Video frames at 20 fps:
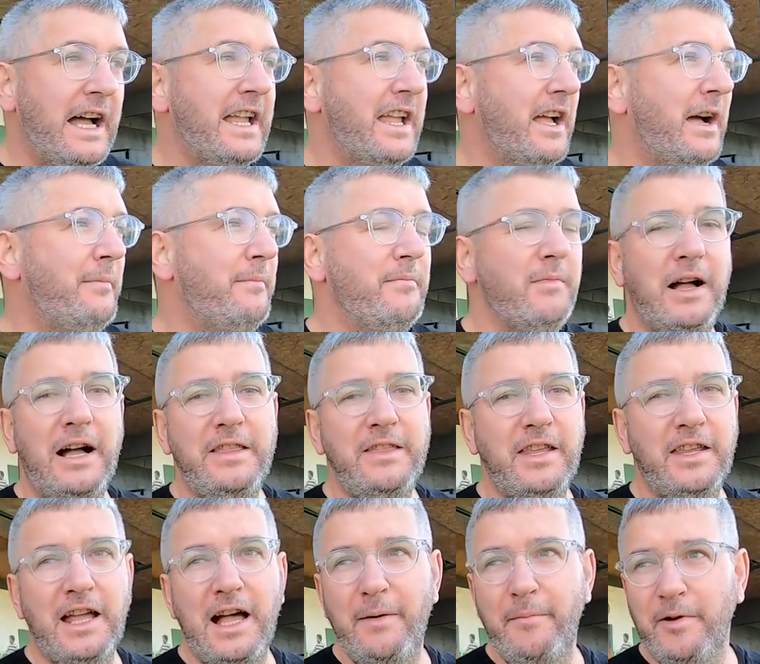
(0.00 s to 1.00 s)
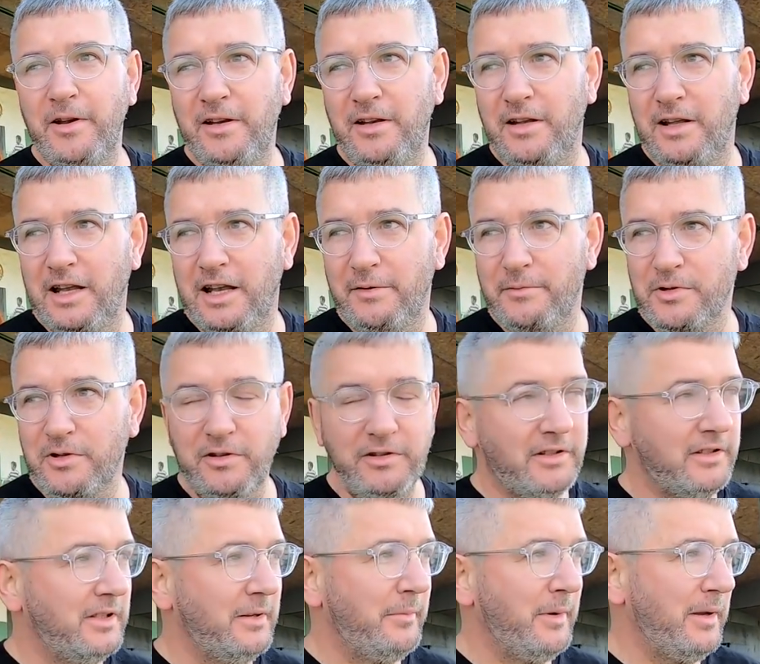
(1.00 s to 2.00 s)
Hi, I'm Andy Cameron, and I was
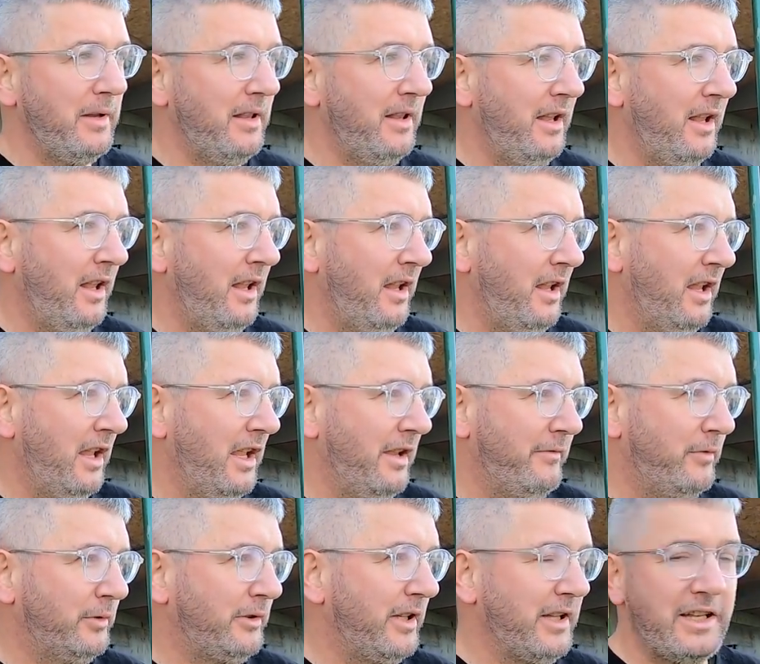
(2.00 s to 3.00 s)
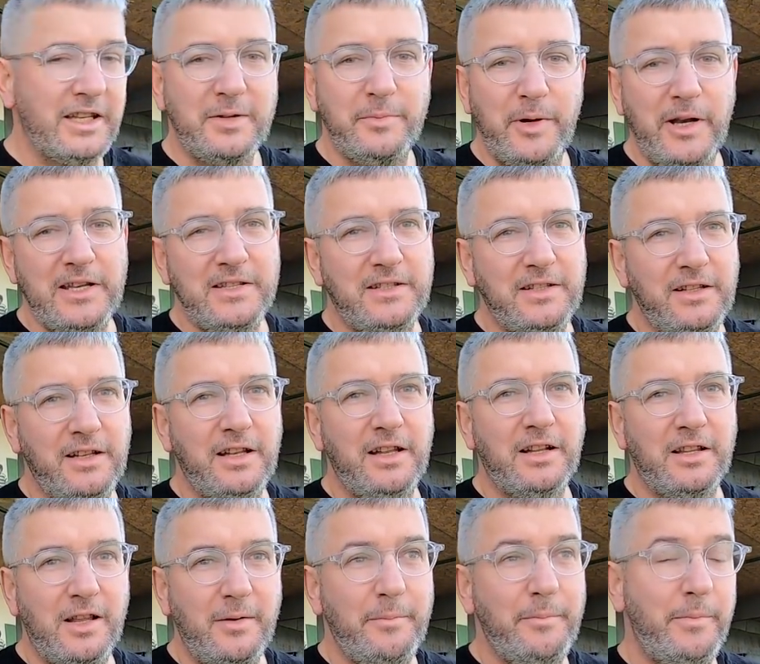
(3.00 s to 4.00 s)
honoured to be voted in as president of
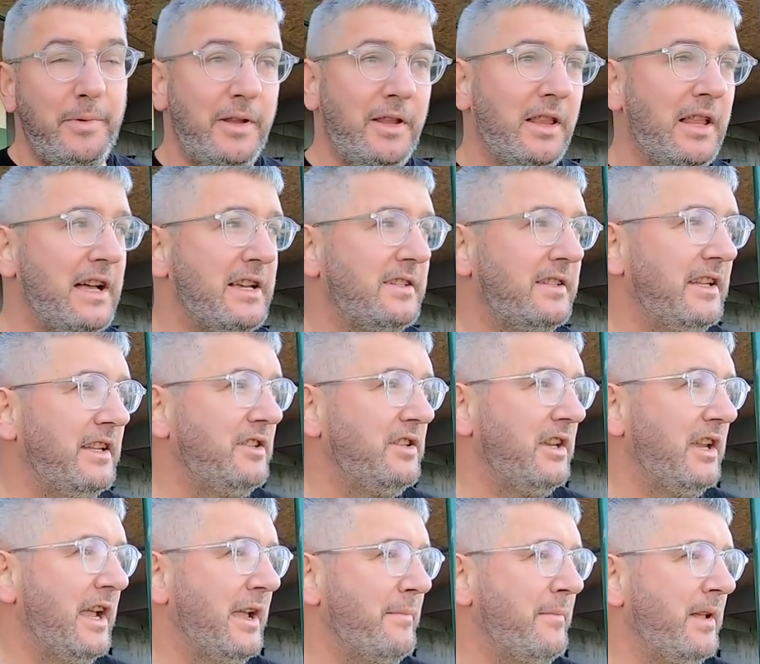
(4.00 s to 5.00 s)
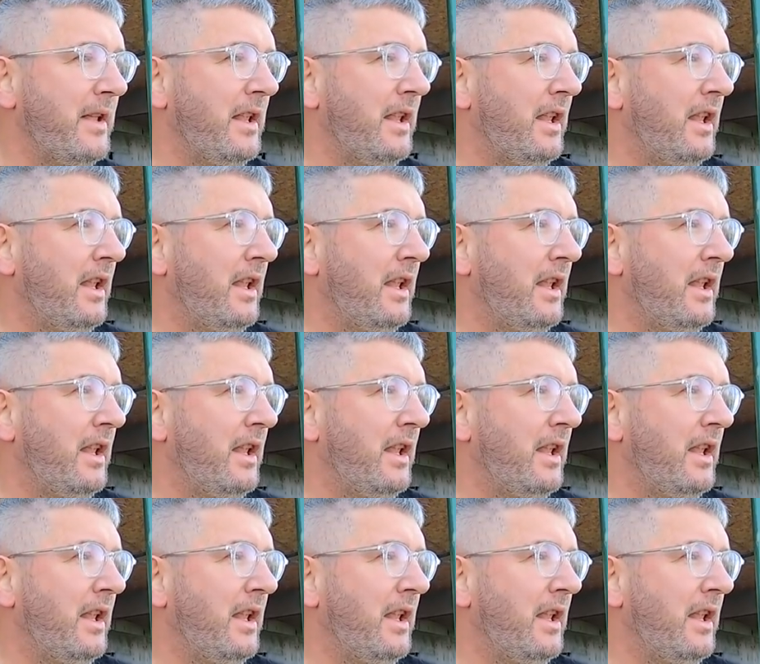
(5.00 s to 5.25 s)
the club at the last AGM.